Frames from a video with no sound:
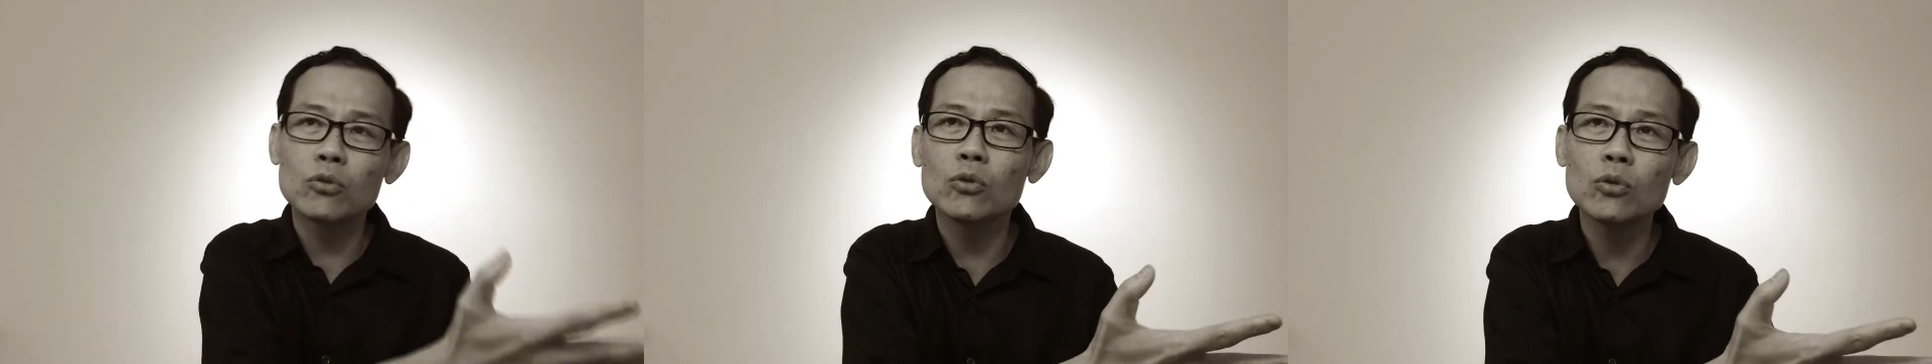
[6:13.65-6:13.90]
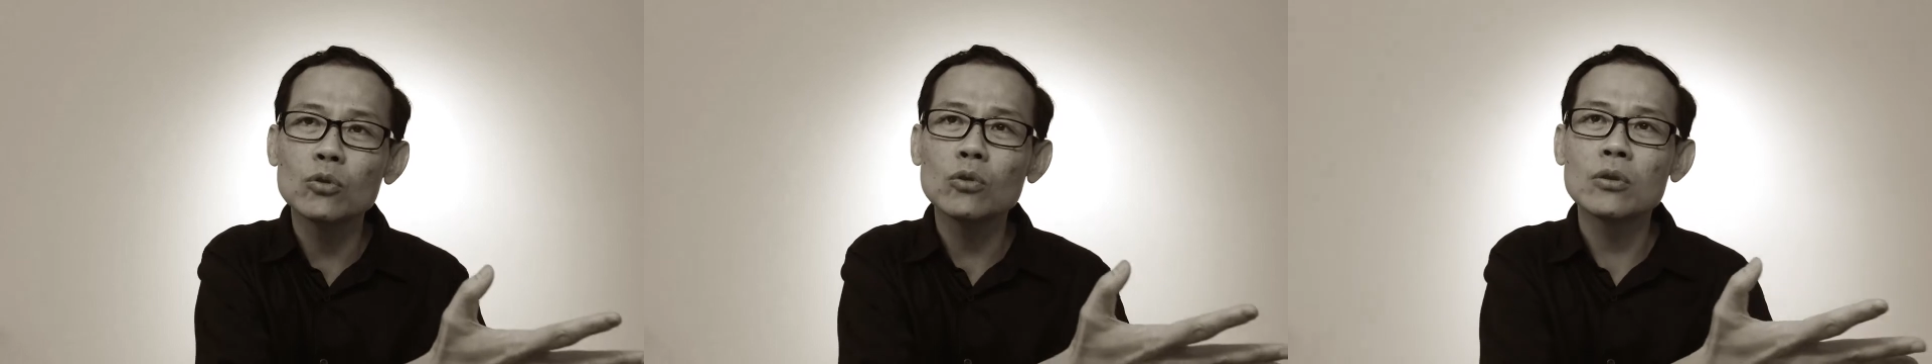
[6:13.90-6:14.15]

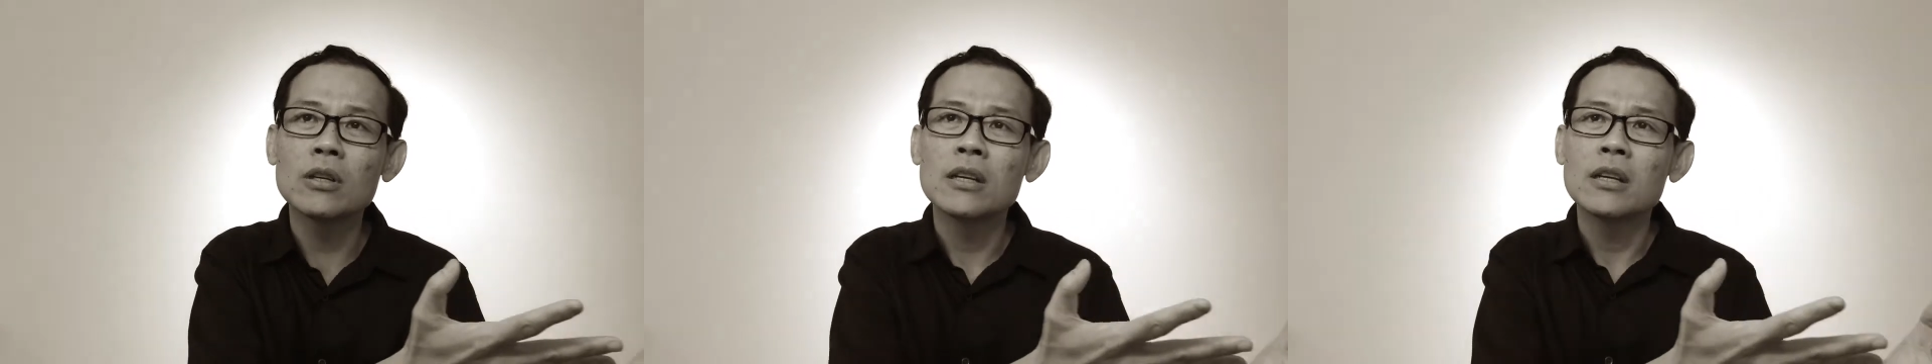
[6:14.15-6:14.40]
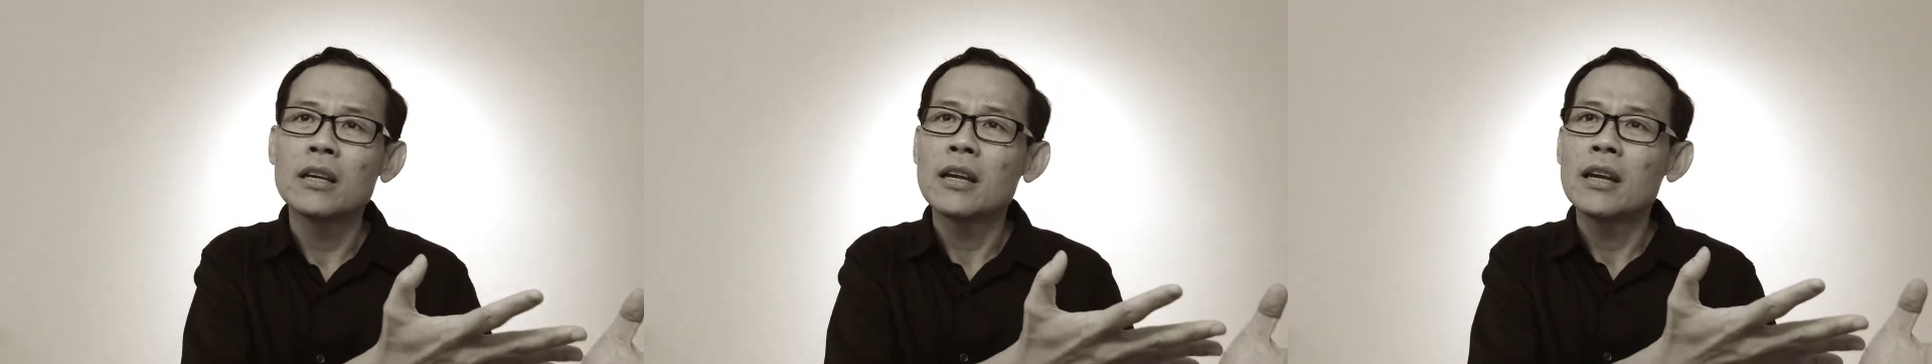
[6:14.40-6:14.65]
school
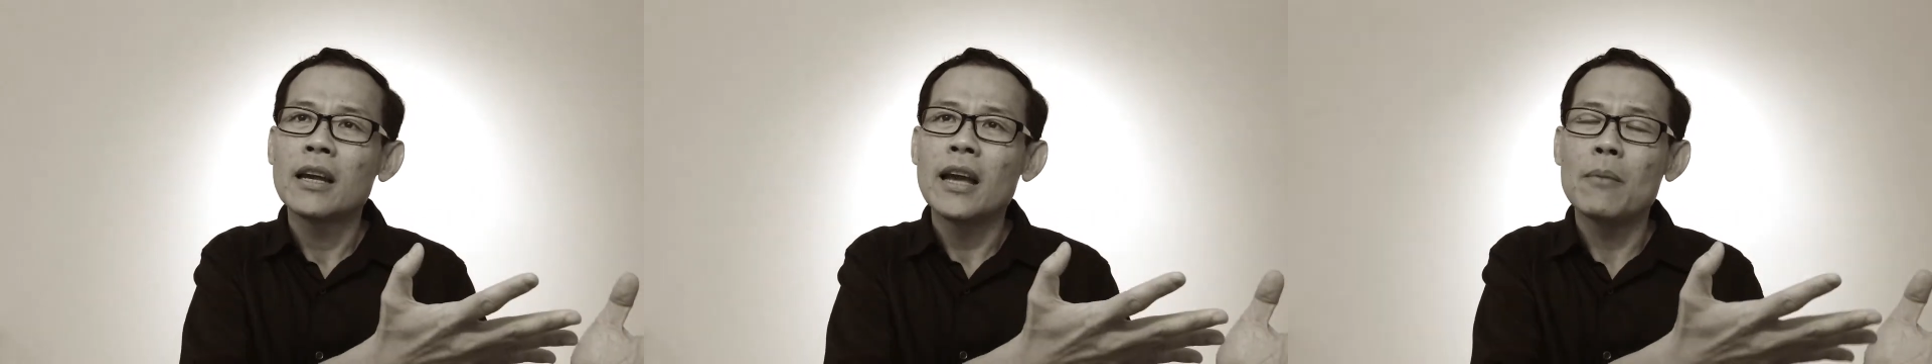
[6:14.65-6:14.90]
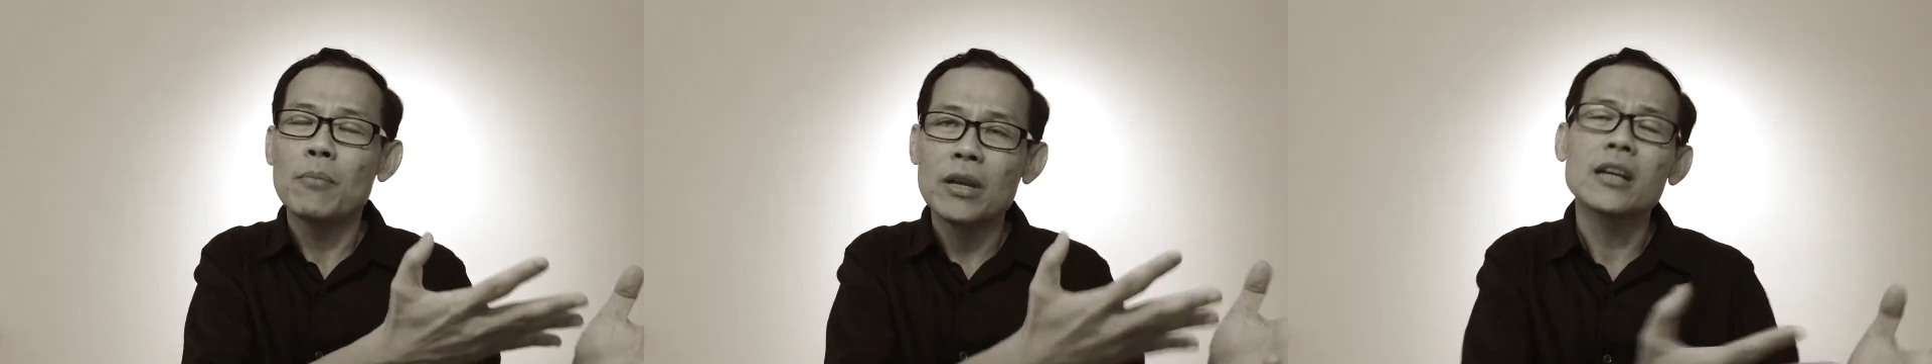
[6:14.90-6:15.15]

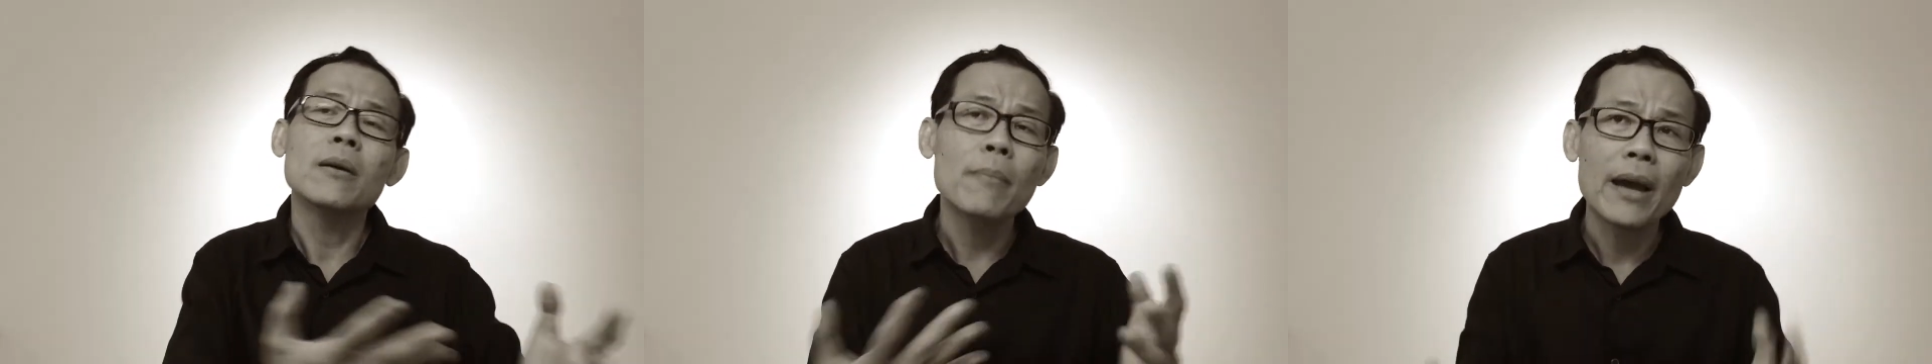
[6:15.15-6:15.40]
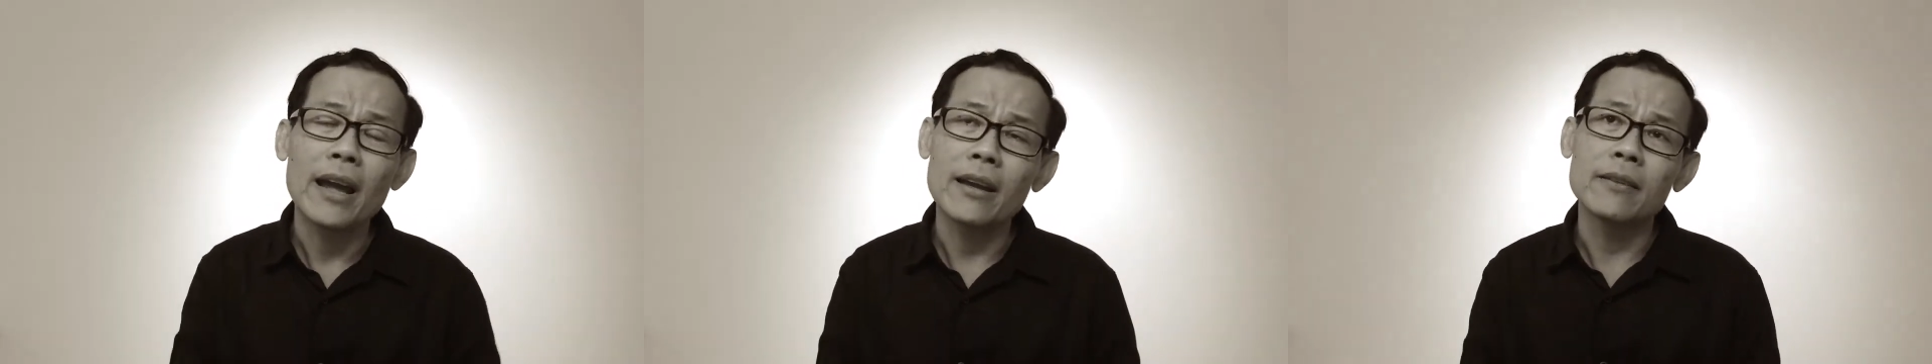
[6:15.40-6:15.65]
and bring her
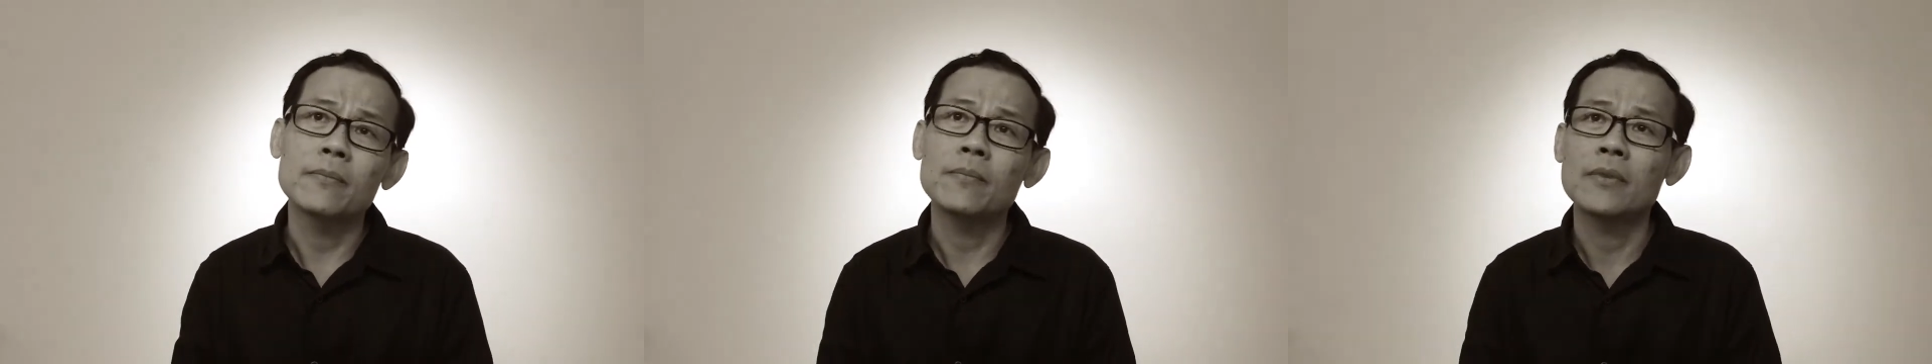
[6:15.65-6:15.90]
back?